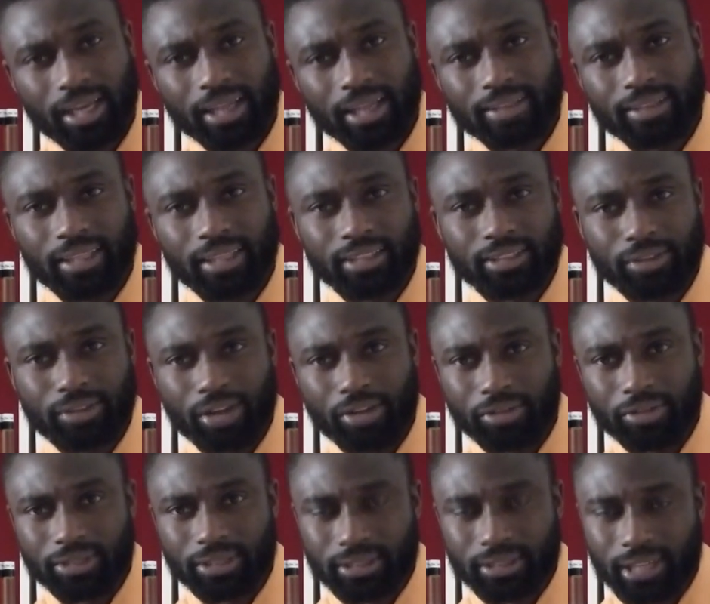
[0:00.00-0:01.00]
like I said, it's
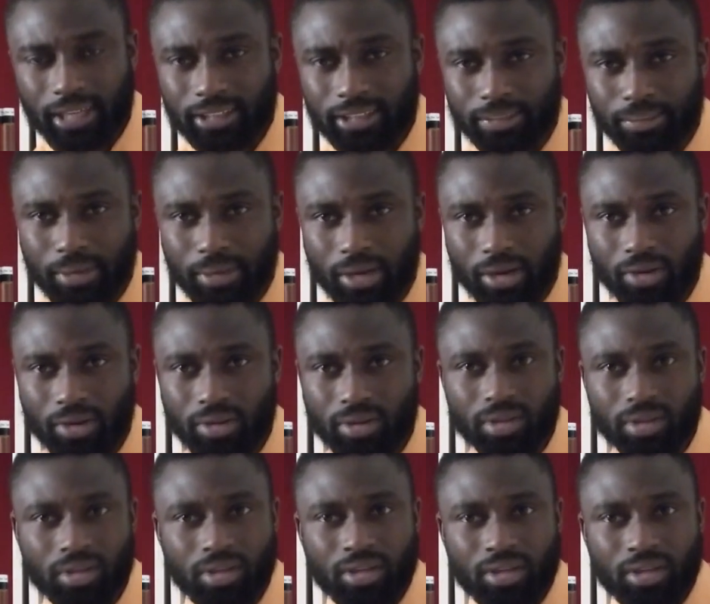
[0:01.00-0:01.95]
very versatile smell.